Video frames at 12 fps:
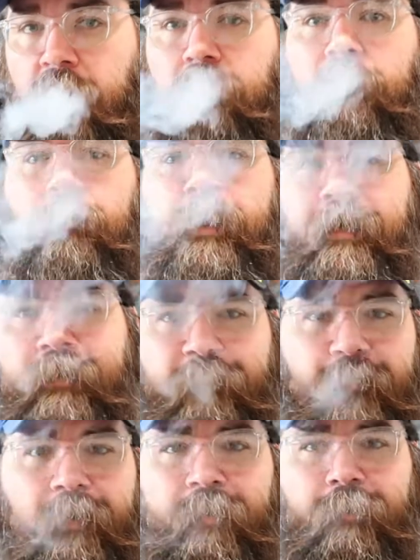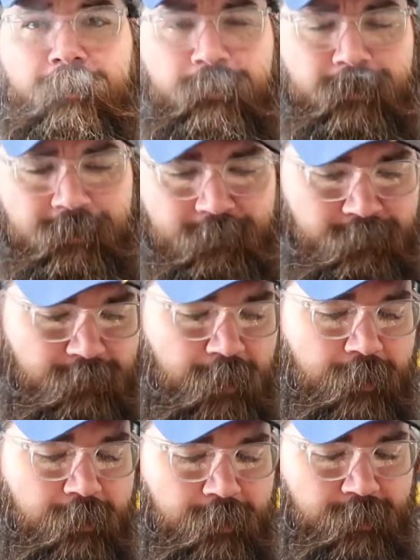But my knee fucking hurts.
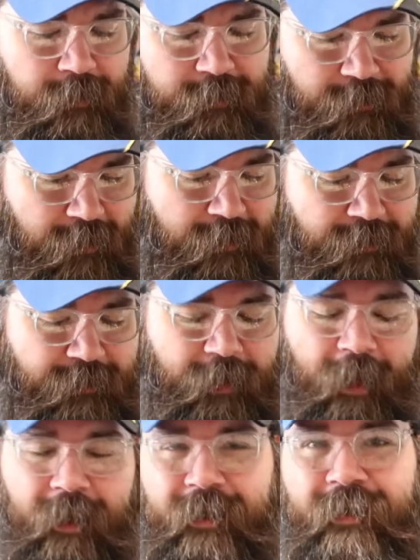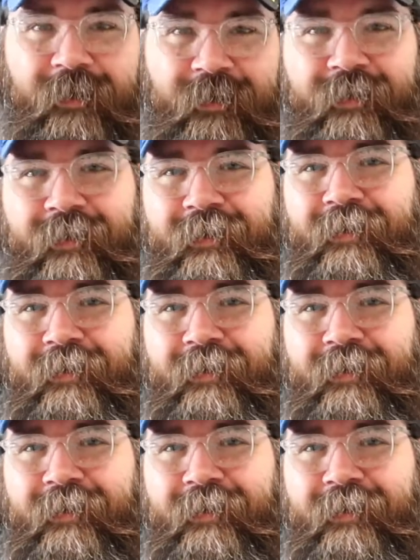So I decided